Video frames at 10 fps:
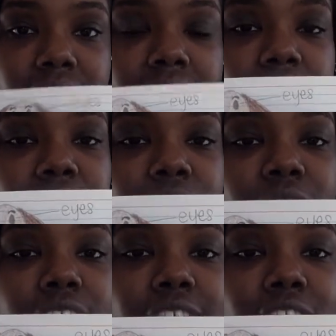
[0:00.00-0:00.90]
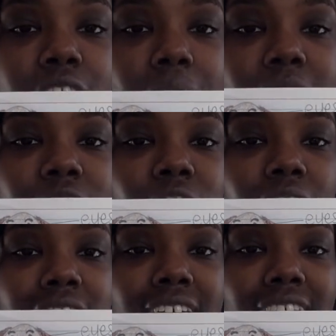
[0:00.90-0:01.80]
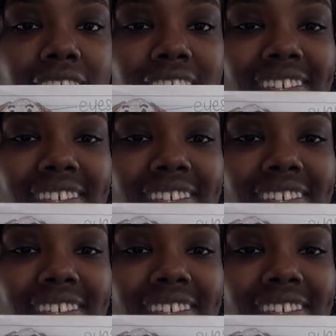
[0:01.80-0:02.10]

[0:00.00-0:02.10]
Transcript: Did I do a good job at drawing it?